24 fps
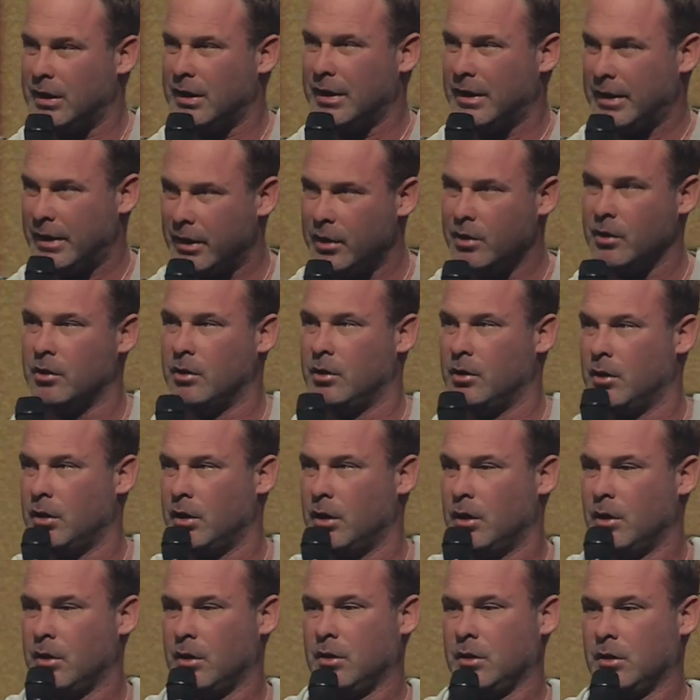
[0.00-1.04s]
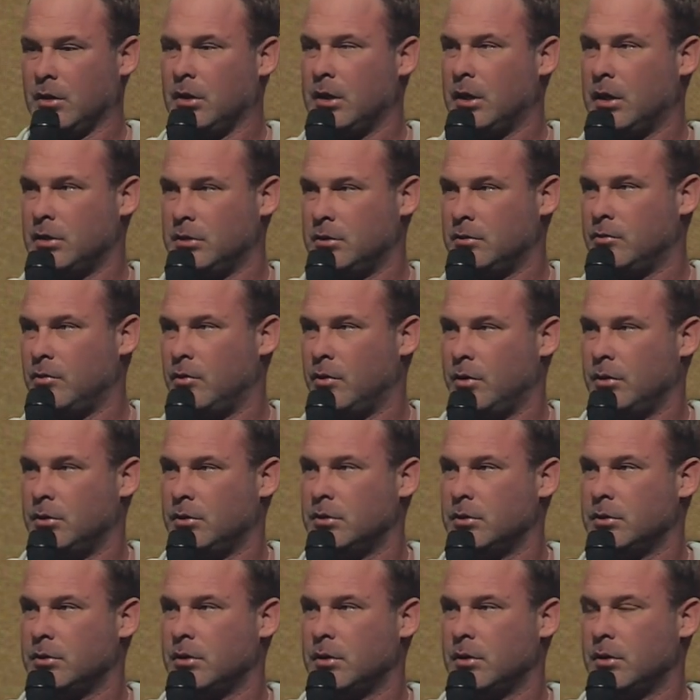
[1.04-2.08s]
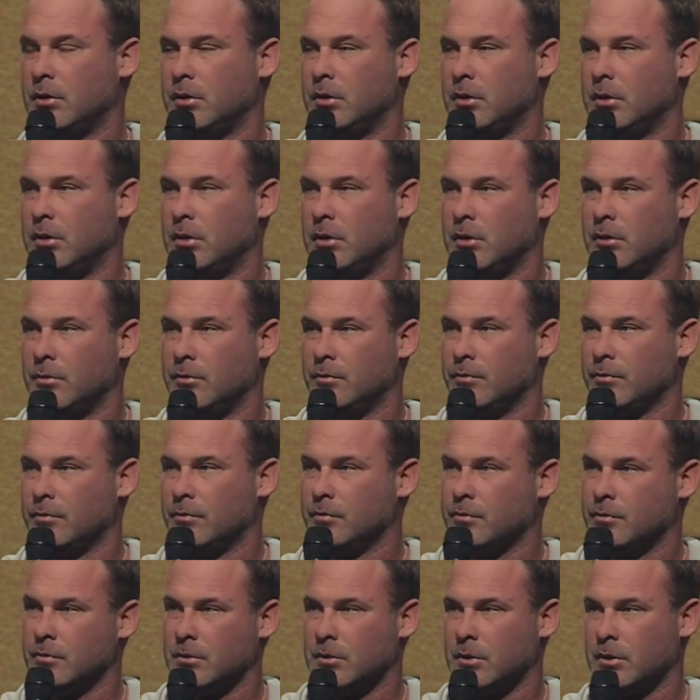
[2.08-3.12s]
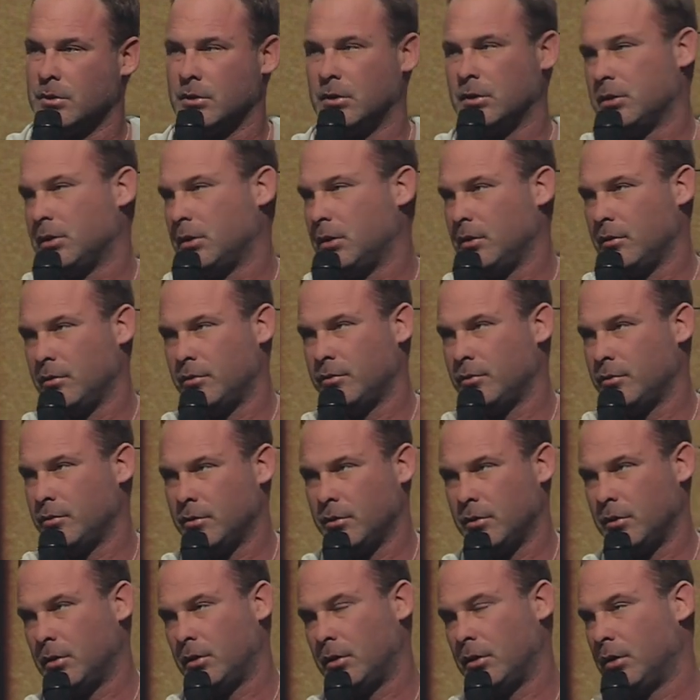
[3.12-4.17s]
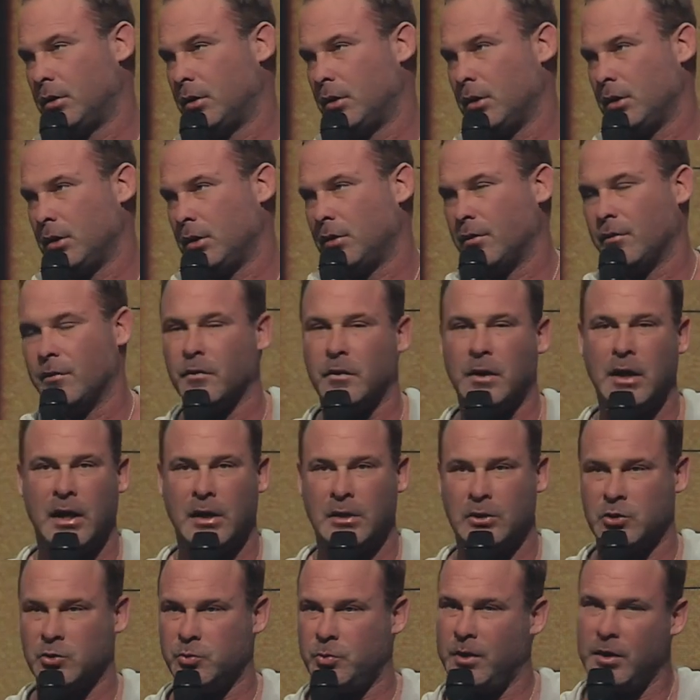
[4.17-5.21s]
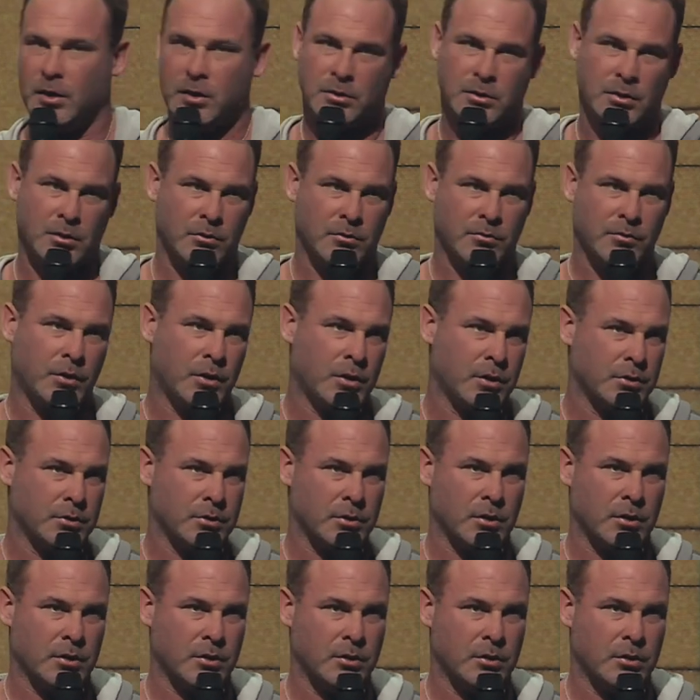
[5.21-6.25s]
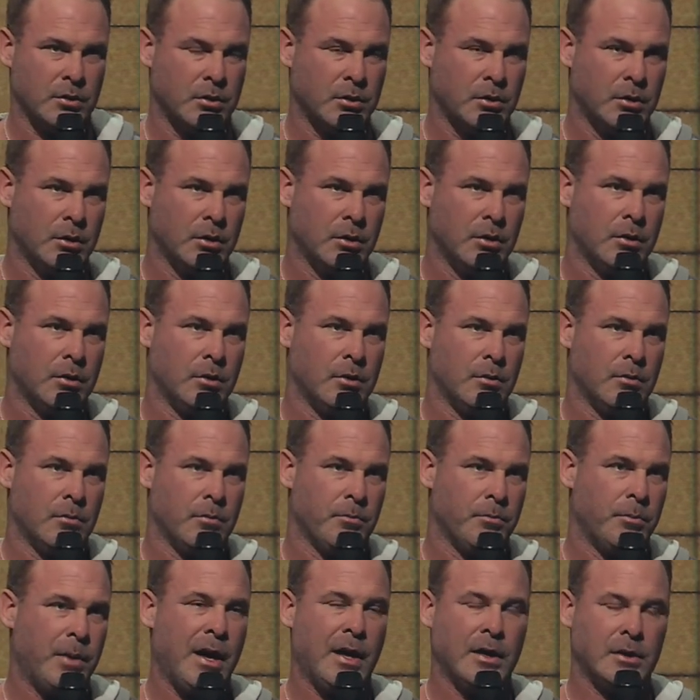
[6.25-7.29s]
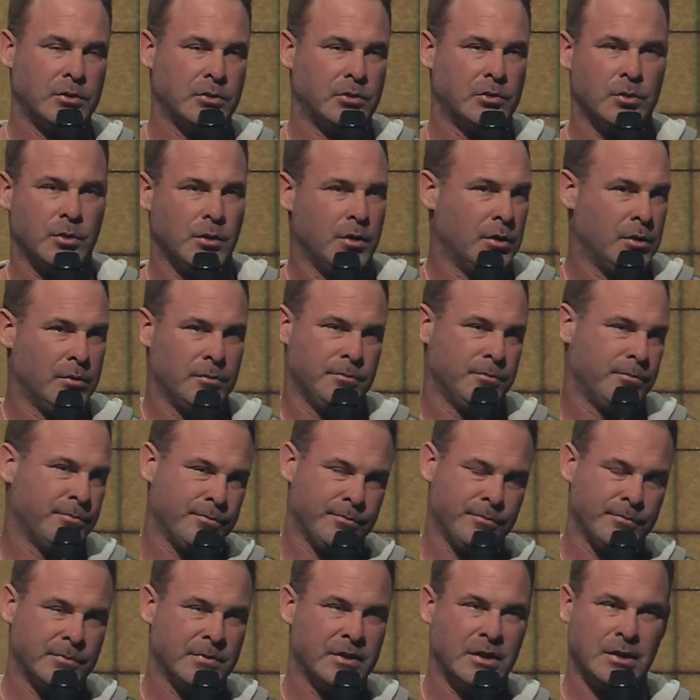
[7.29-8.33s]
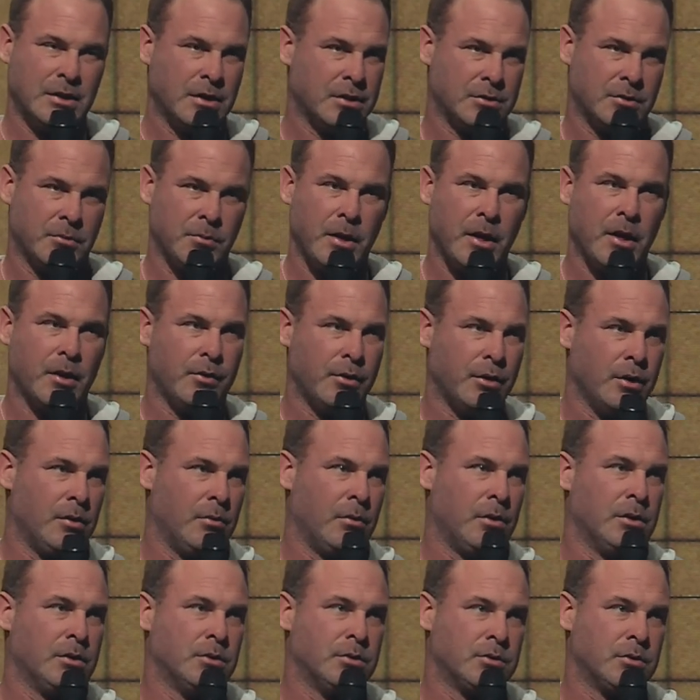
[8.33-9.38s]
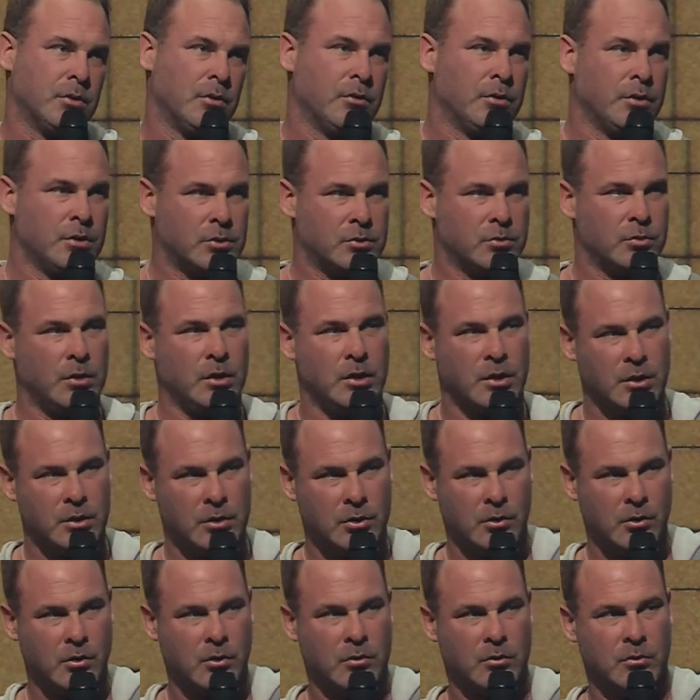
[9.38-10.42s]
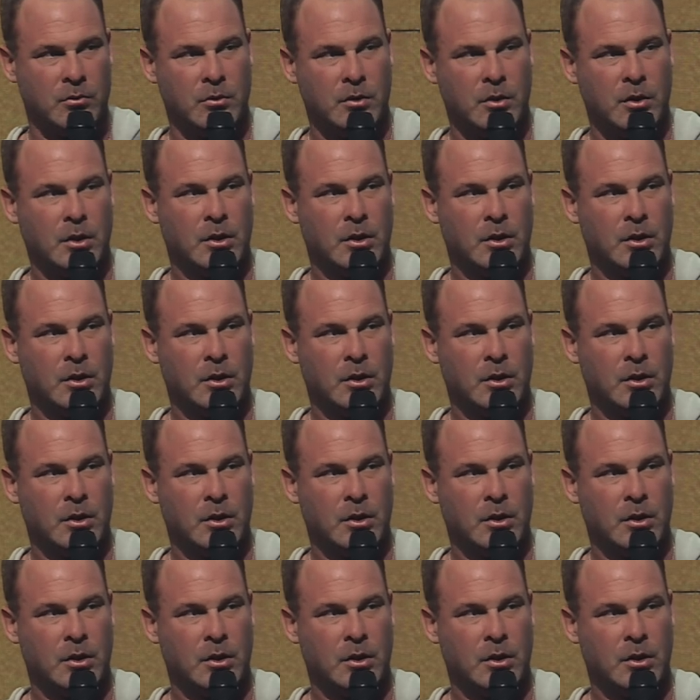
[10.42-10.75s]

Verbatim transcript: to hear God's voice? Listen, if God speaks and it falls on bad soil, it doesn't matter anyway. So this week in your own